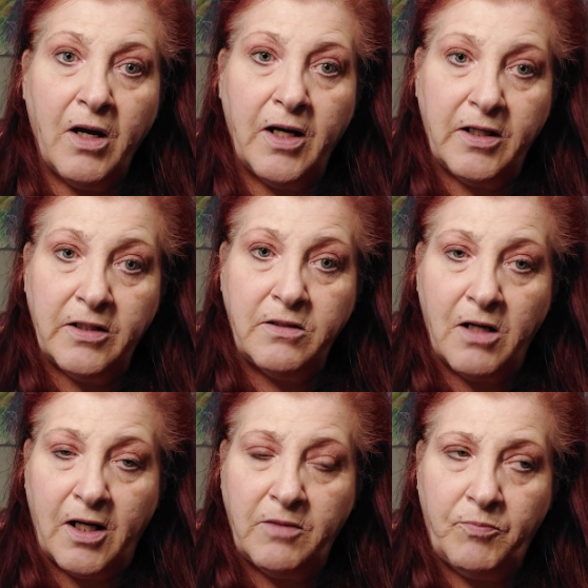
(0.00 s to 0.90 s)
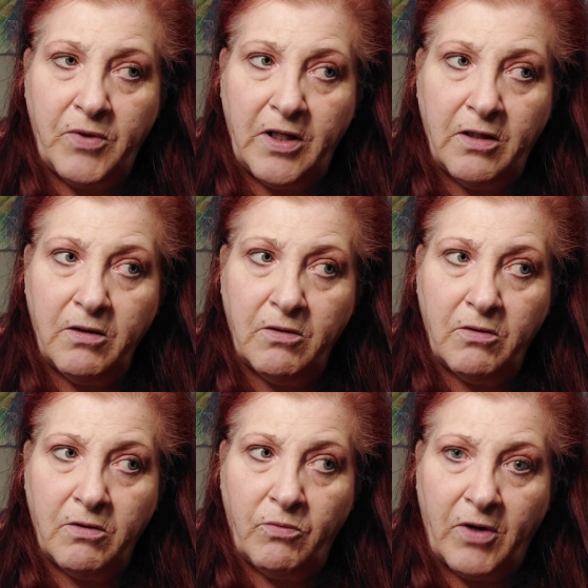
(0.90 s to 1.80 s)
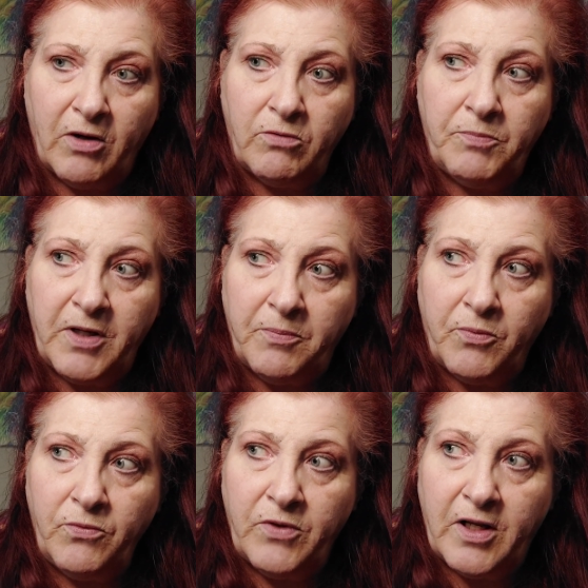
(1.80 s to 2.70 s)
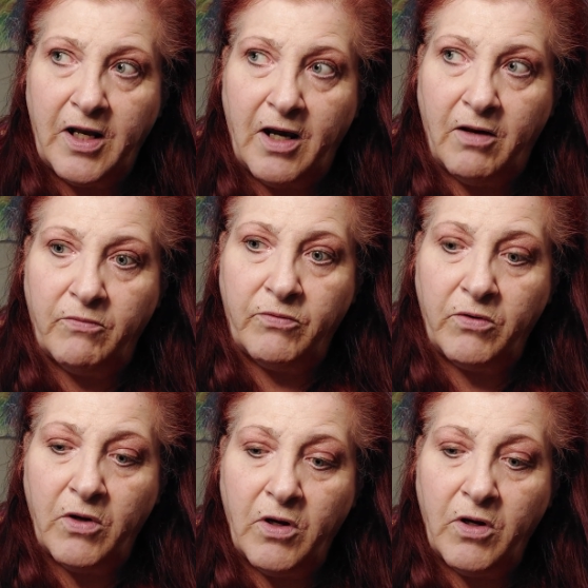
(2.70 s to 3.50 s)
it is nice being around people that have